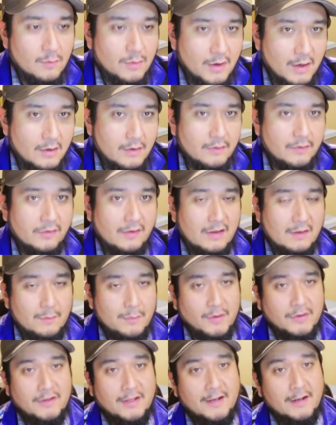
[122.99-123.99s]
Bros,
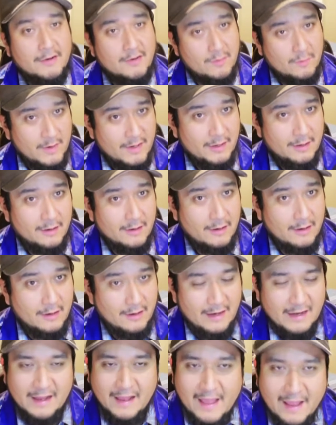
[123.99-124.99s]
put that on your
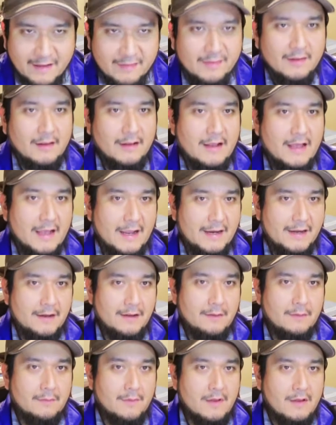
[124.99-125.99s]
radar. Excellent
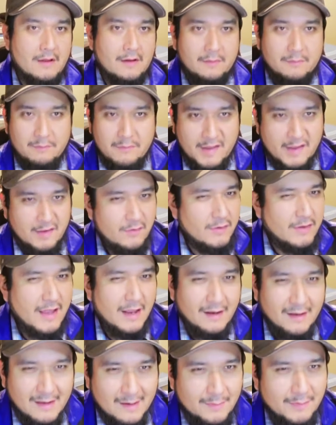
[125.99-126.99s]
item. Make you
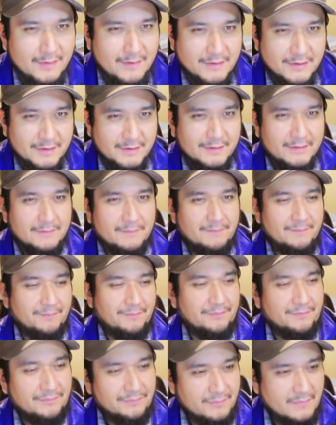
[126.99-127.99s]
that lobster dinner.
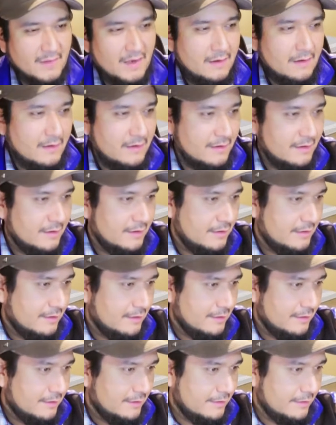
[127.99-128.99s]

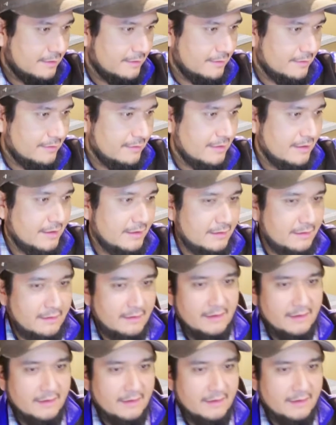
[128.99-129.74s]
All right,